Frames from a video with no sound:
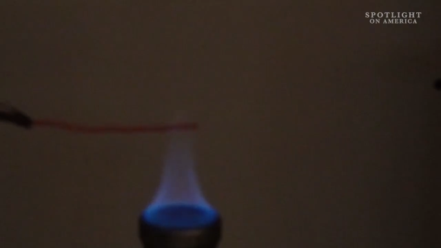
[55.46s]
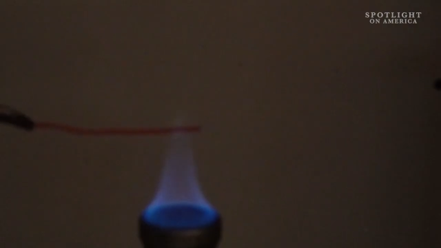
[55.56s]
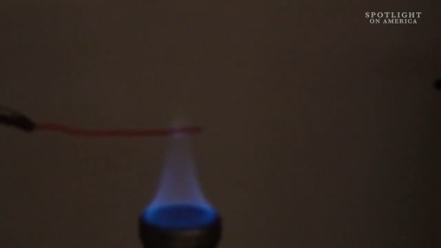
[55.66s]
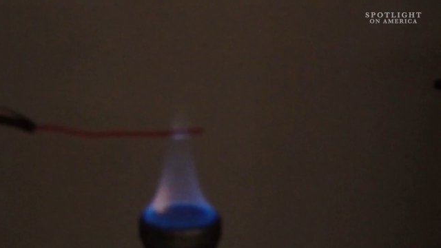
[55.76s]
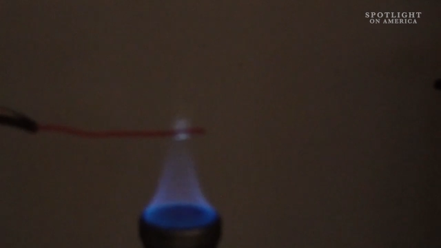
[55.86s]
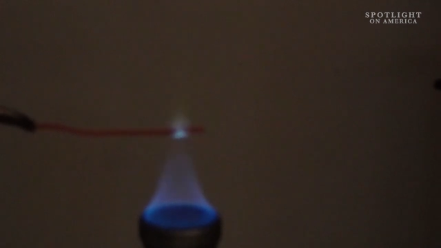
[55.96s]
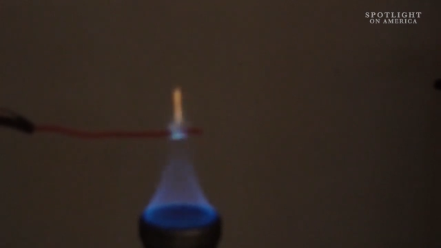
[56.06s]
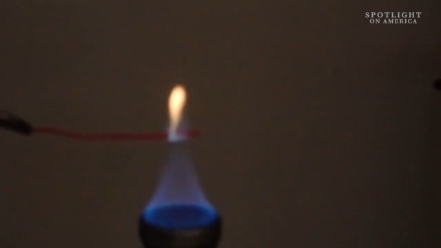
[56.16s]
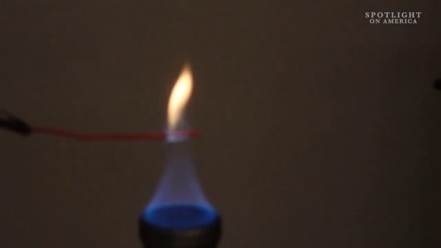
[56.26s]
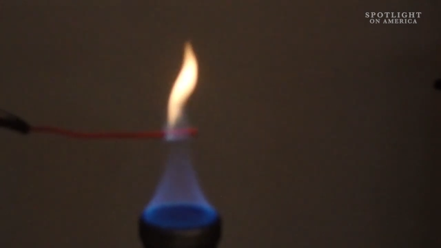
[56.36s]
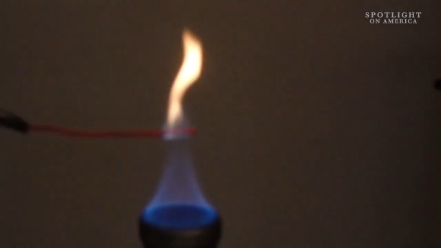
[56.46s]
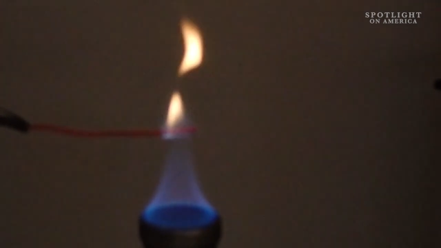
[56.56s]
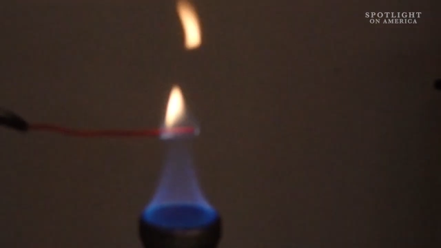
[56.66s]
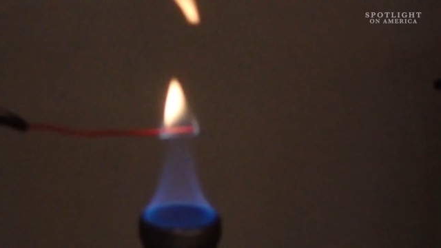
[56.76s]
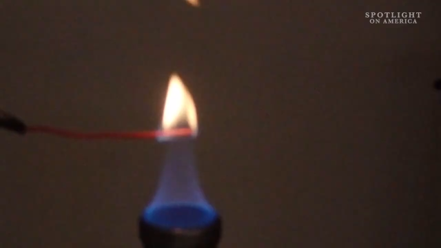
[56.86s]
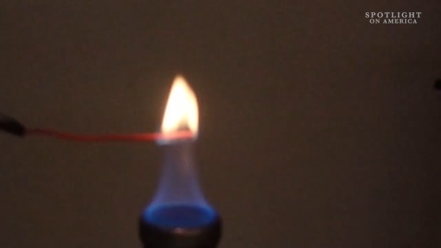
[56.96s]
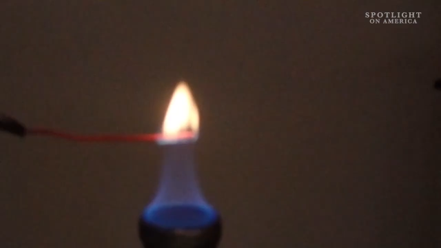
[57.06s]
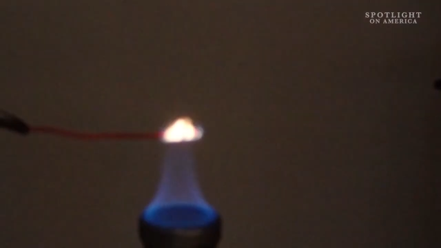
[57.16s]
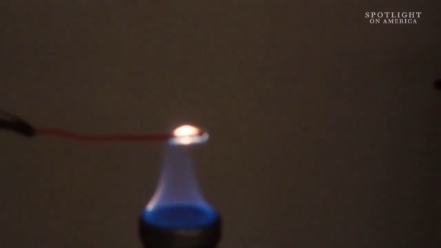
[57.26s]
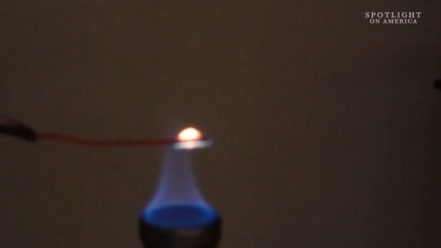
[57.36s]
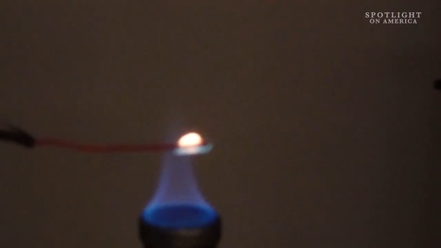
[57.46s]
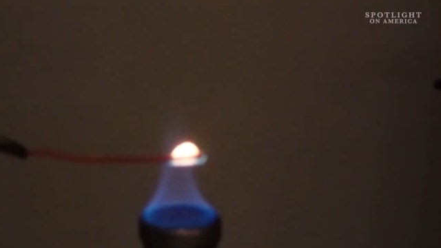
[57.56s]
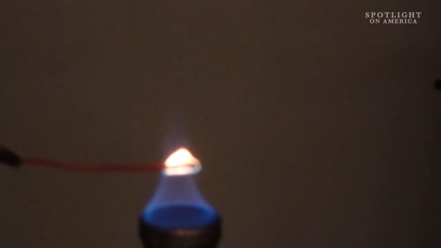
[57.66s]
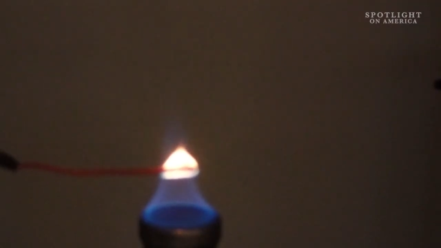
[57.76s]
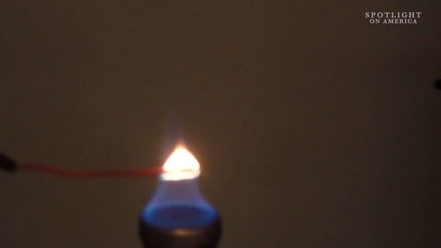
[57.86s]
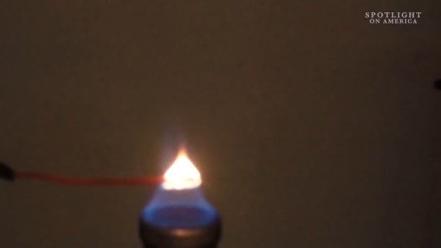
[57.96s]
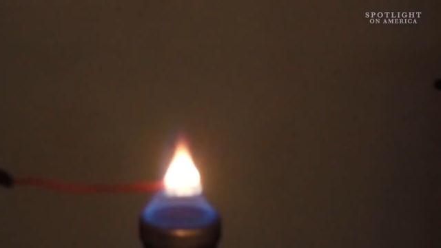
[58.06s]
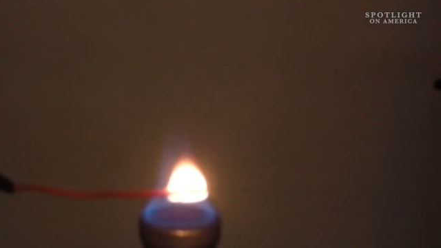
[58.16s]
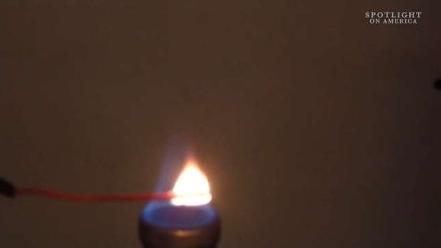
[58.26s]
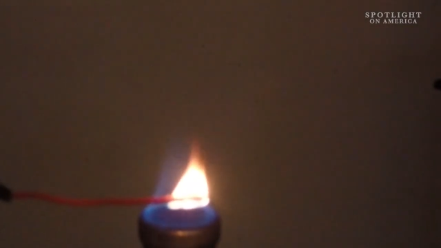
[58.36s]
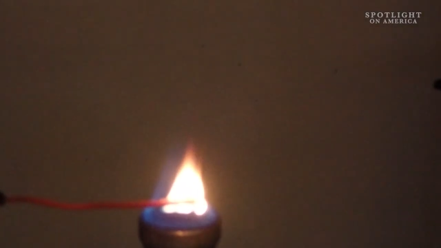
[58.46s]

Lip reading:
Nobody's mouth can be seen.